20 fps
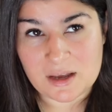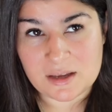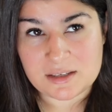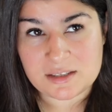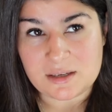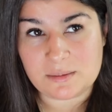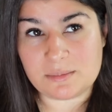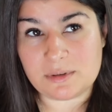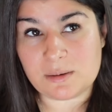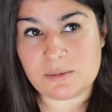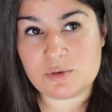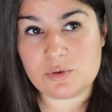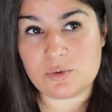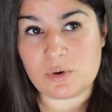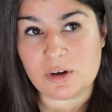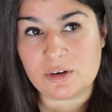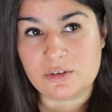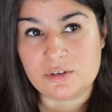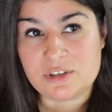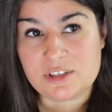Sometimes you
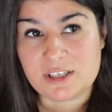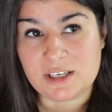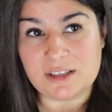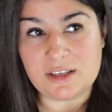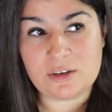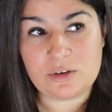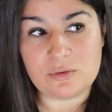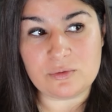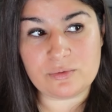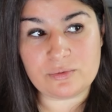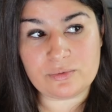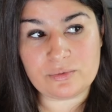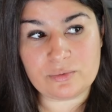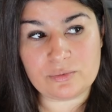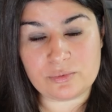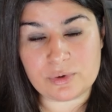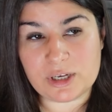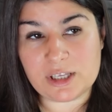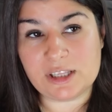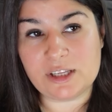understand that you've
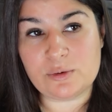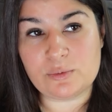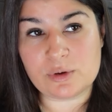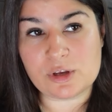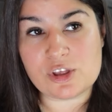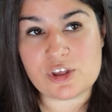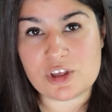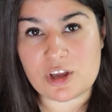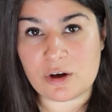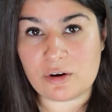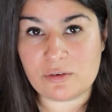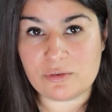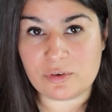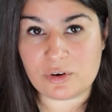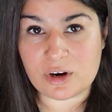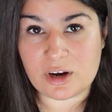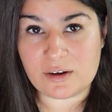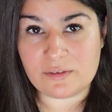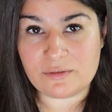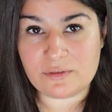really reached out of
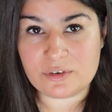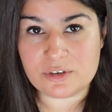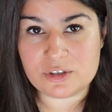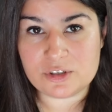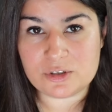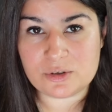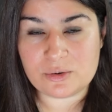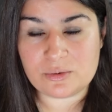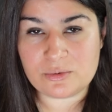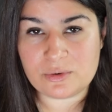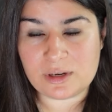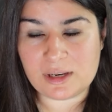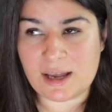your comfort zone.